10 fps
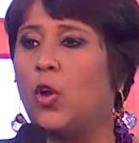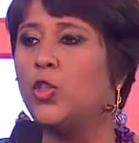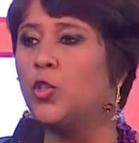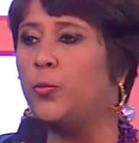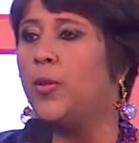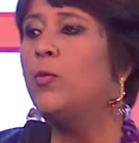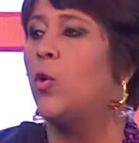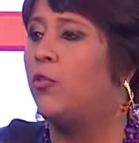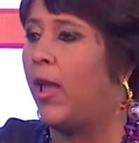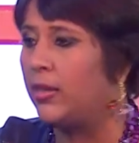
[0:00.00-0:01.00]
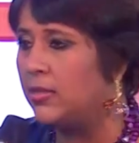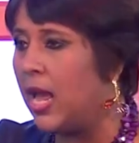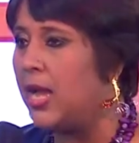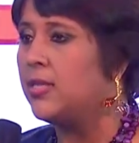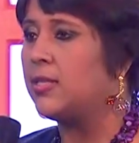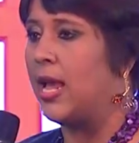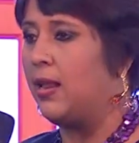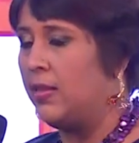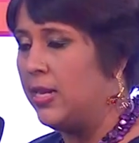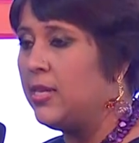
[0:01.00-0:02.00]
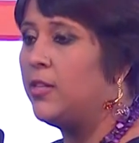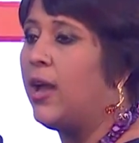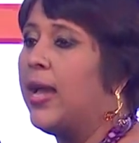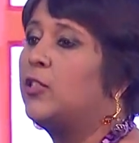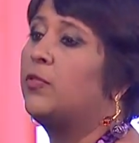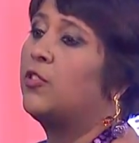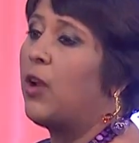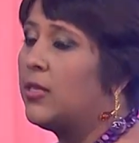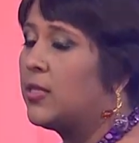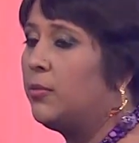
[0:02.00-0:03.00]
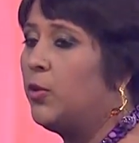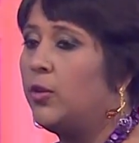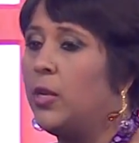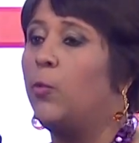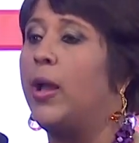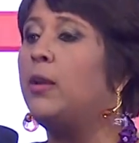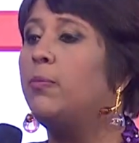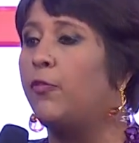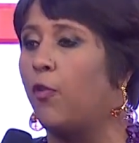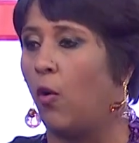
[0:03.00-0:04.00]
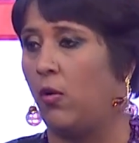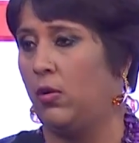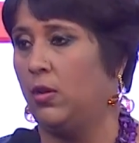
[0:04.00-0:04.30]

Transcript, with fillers: The Supreme Court recognized uh, the legal rights of the trans community well before